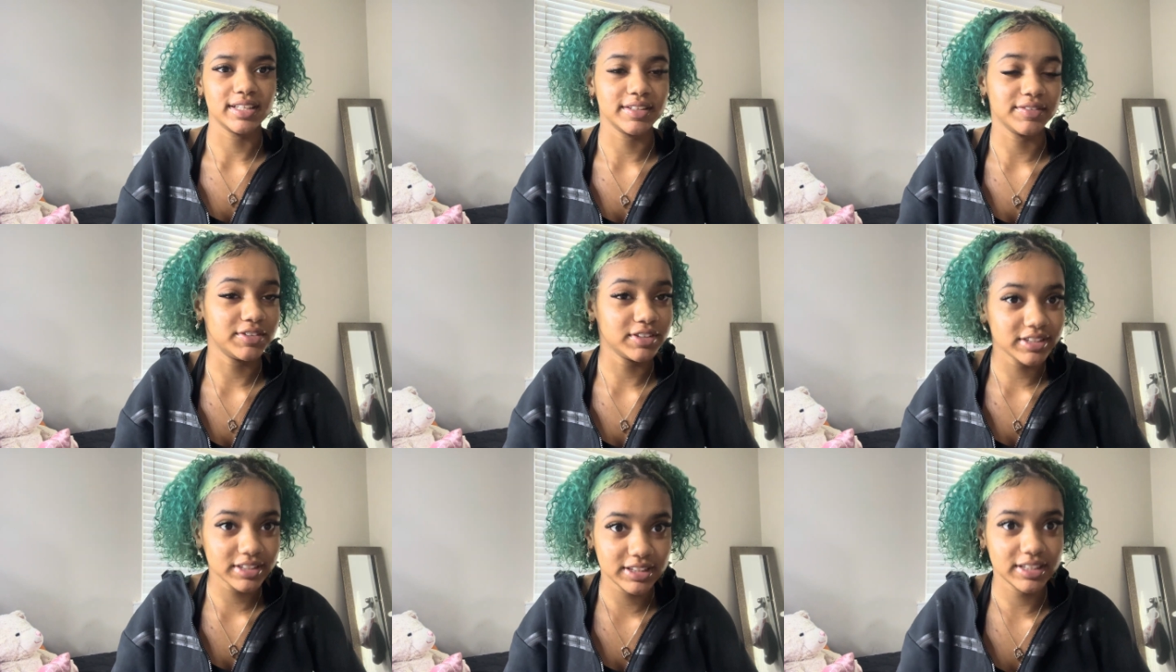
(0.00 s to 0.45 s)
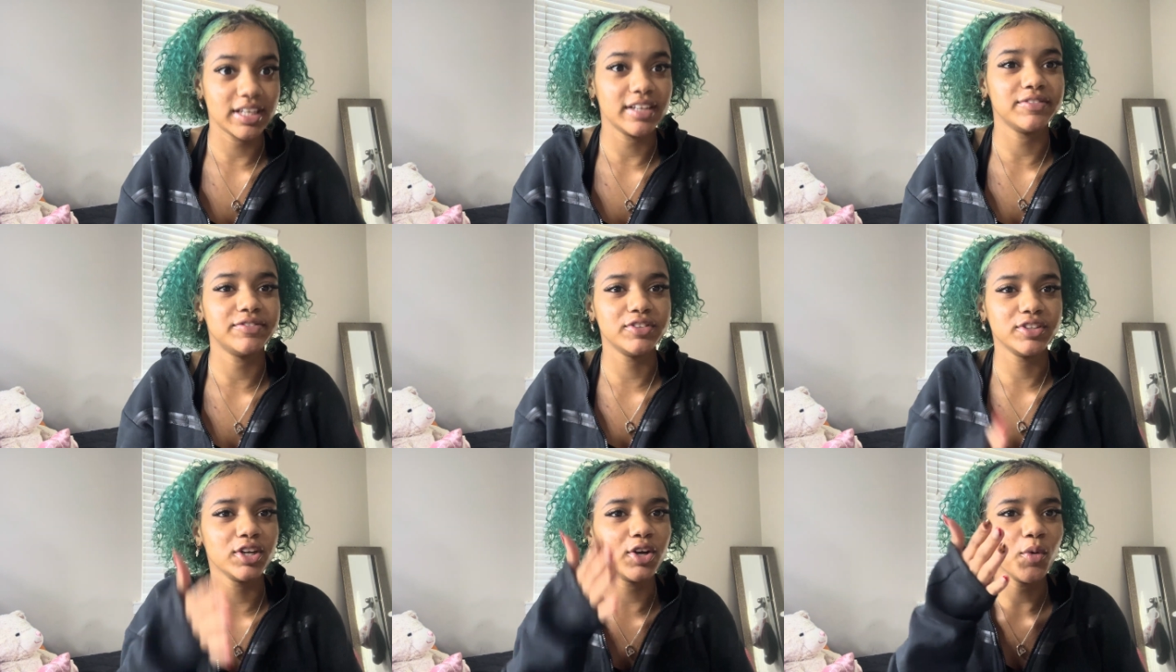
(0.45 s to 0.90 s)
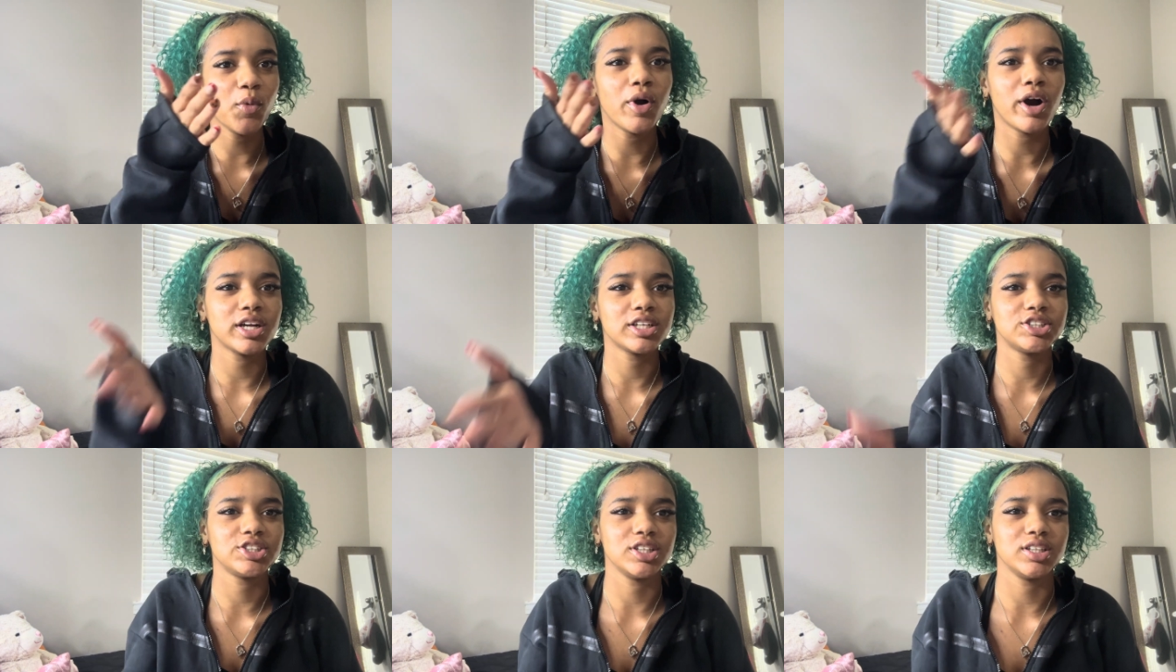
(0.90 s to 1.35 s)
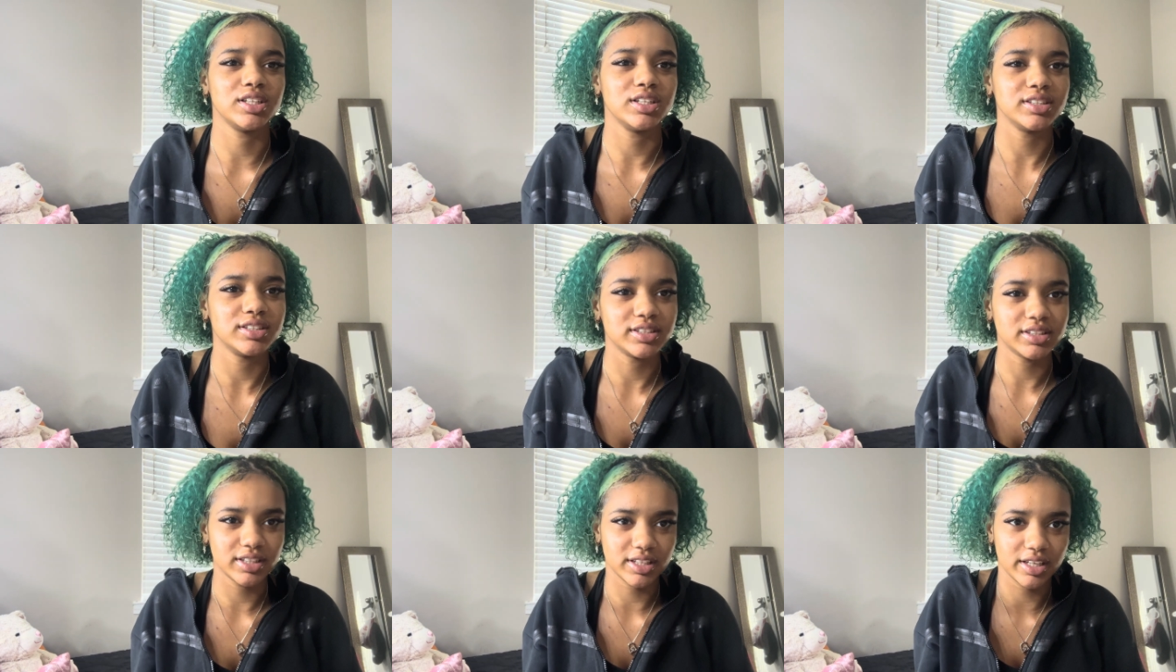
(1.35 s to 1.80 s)
If you're watching
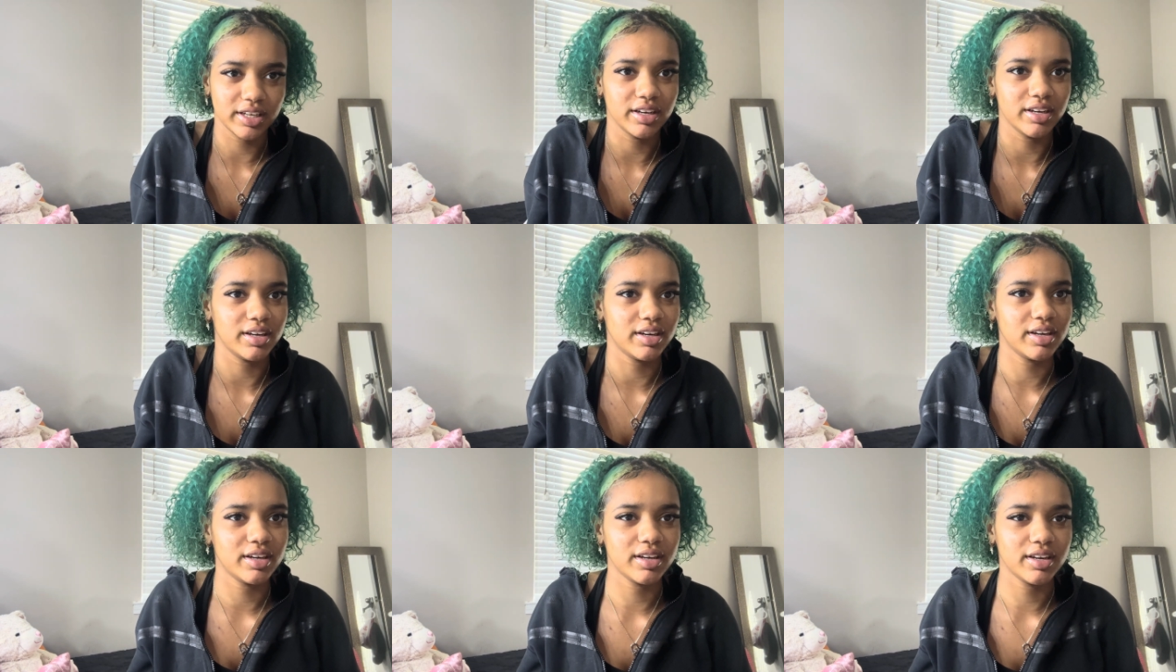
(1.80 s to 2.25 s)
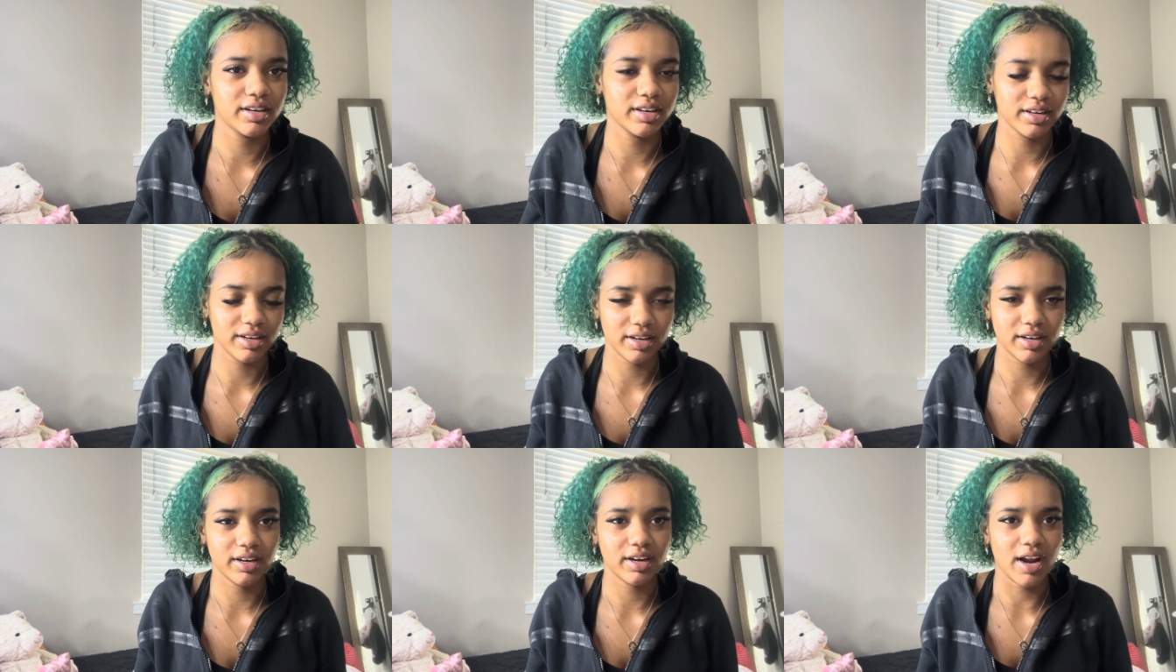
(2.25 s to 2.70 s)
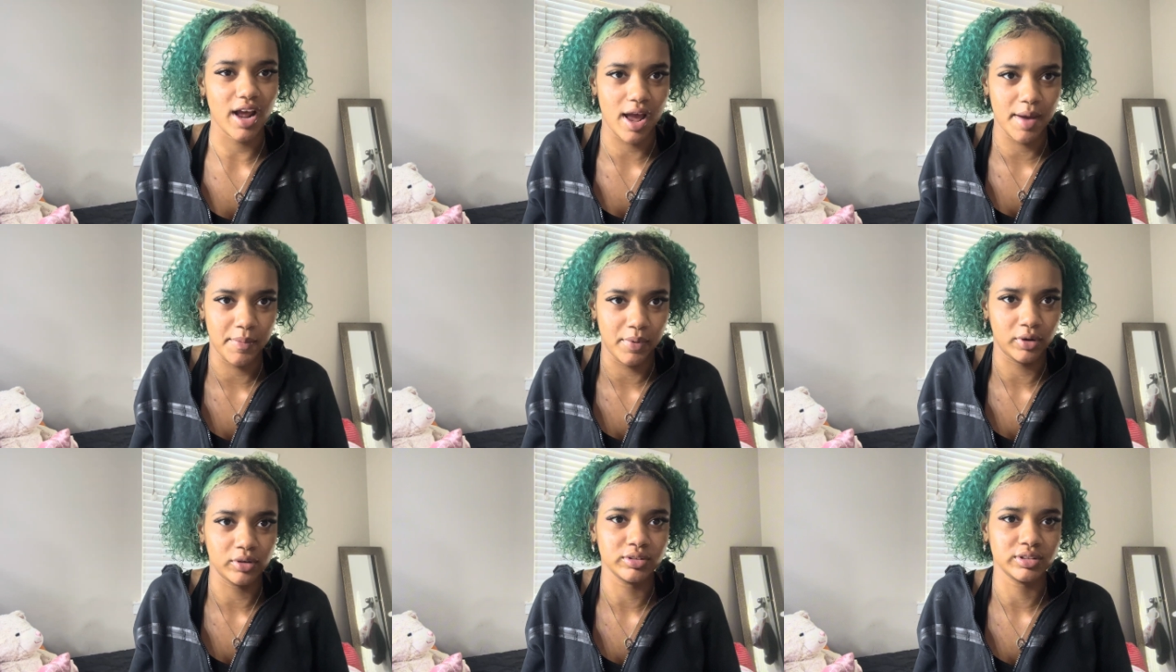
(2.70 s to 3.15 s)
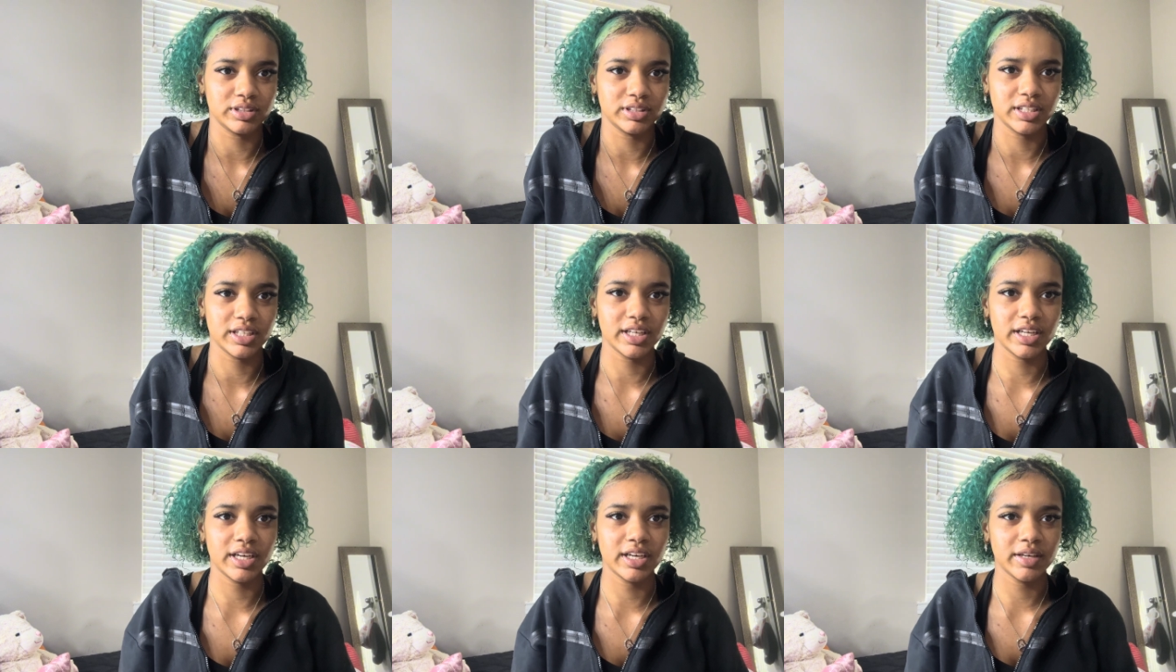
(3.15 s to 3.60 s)
this, then I
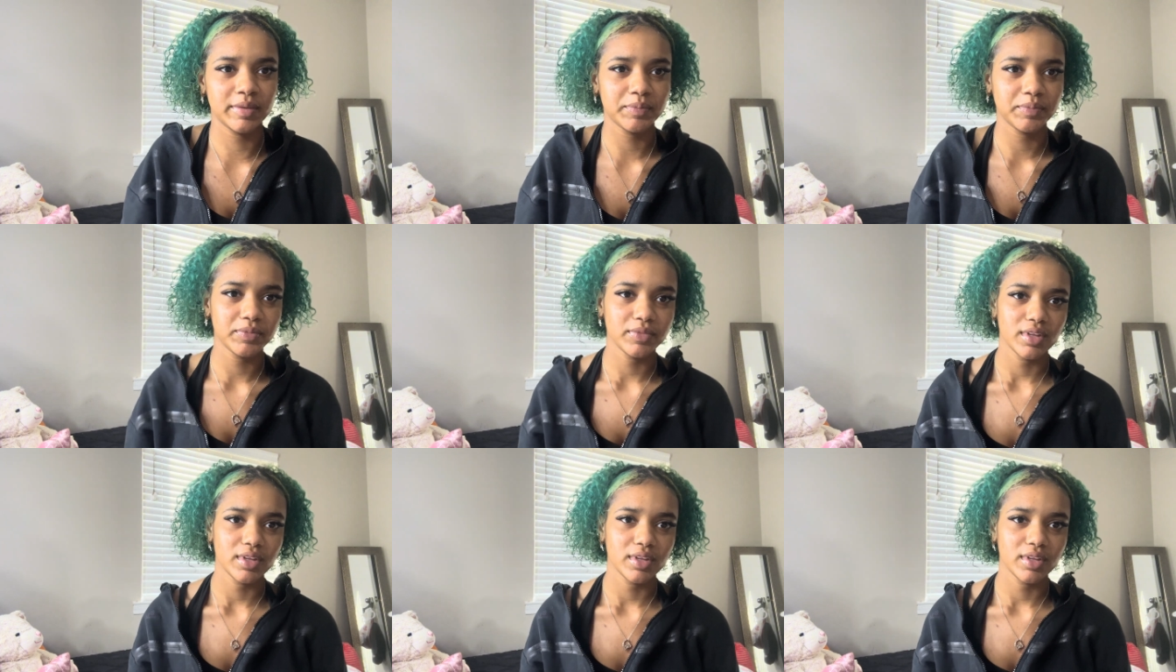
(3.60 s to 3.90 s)
posted it.